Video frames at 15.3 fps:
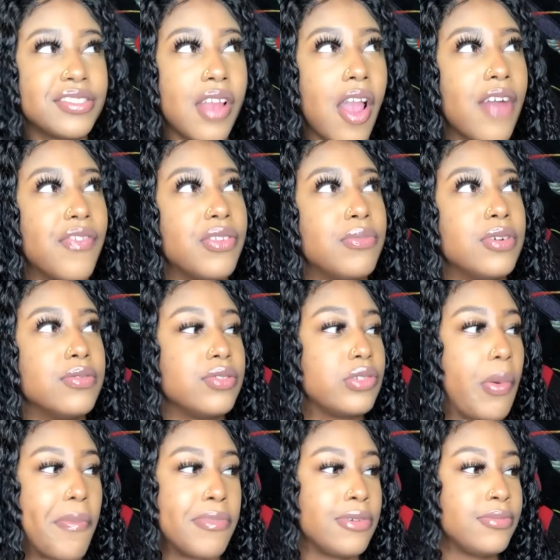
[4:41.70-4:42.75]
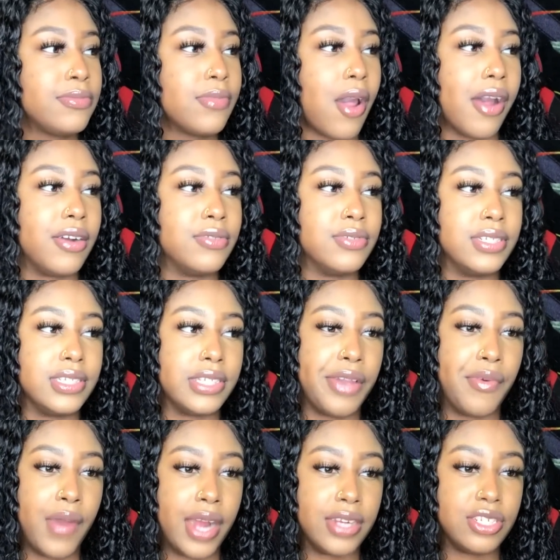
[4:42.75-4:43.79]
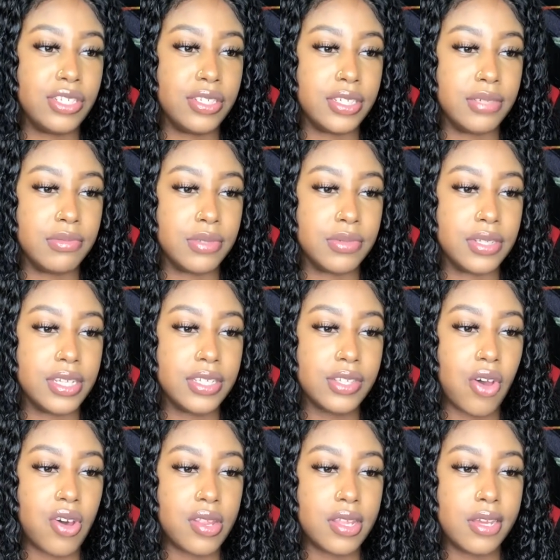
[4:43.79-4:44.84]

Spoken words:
I have the most, I don't want to say ratchet names, but let's call